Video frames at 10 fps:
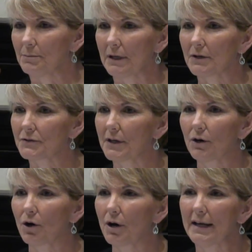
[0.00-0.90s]
because
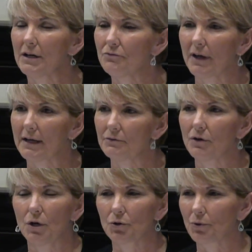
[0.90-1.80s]
there are
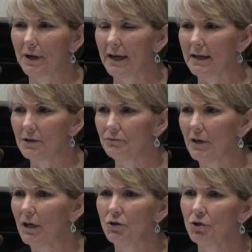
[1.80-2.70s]
innovative, creative,
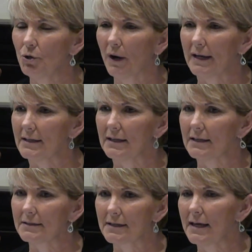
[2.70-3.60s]
new
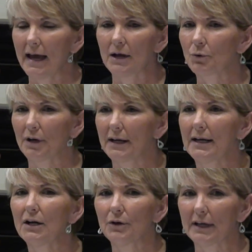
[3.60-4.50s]
ideas, and we're not
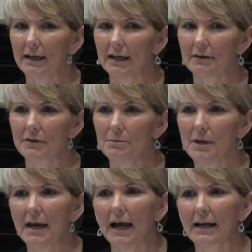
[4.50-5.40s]
hearing any of them.
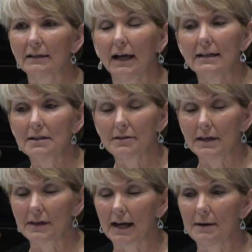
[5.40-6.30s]
And I like to
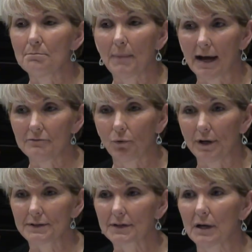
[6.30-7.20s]
think that my
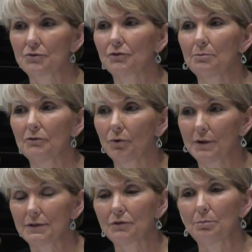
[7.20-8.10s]
voice comes from the
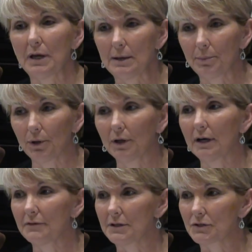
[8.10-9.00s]
voice of the people
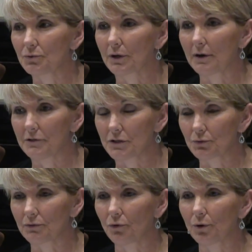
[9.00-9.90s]
of the
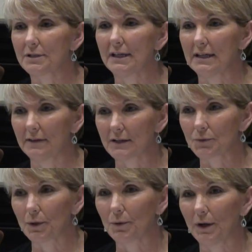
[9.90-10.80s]
District 14, and
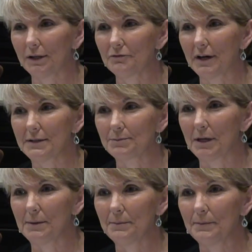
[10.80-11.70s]
that's what qualifies me.